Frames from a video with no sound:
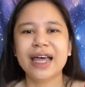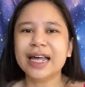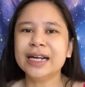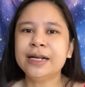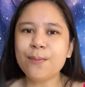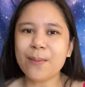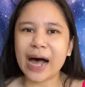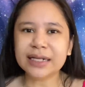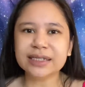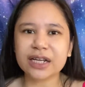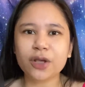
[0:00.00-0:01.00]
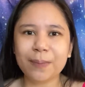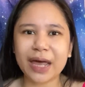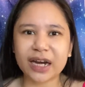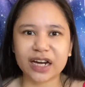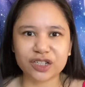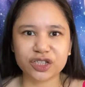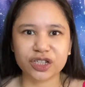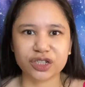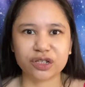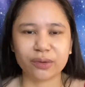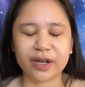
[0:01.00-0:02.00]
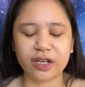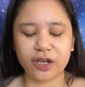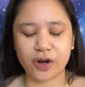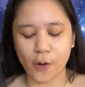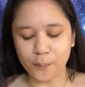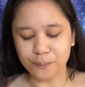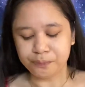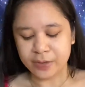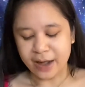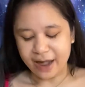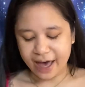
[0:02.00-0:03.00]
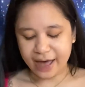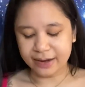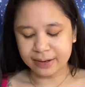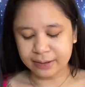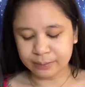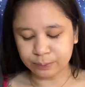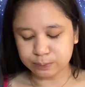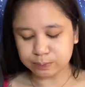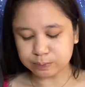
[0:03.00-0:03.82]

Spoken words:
It demands that you pay attention to it, you know? And